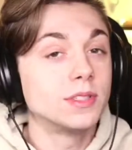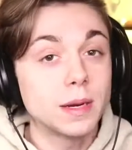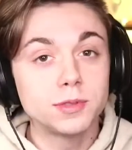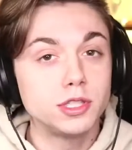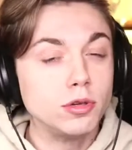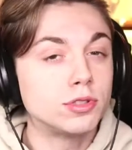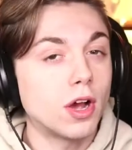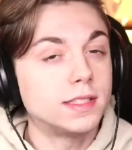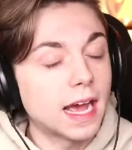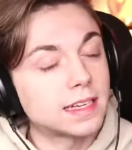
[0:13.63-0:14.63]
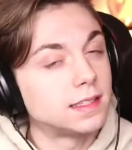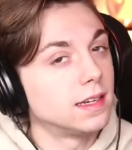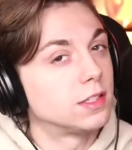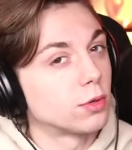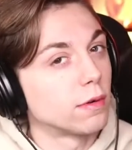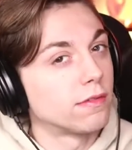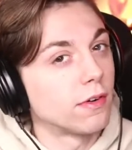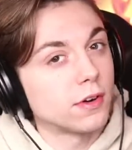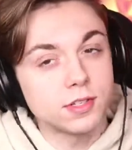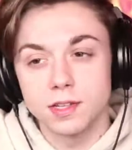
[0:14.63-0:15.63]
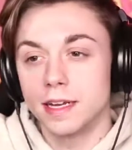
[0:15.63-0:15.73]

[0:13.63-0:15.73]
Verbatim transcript: I was able to use Audacity to reverse